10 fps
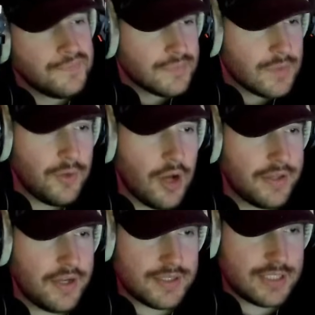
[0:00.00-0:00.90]
We all need
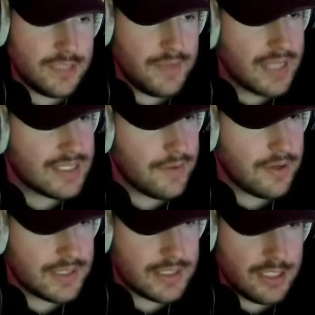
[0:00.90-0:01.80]
our sleep. Yeah, it's time to go to
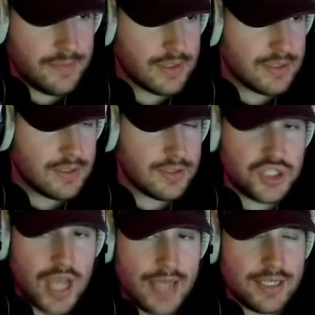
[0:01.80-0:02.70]
sleep.
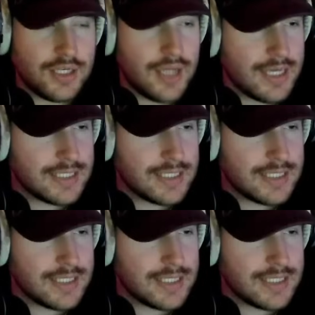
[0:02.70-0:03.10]
Chat, good night.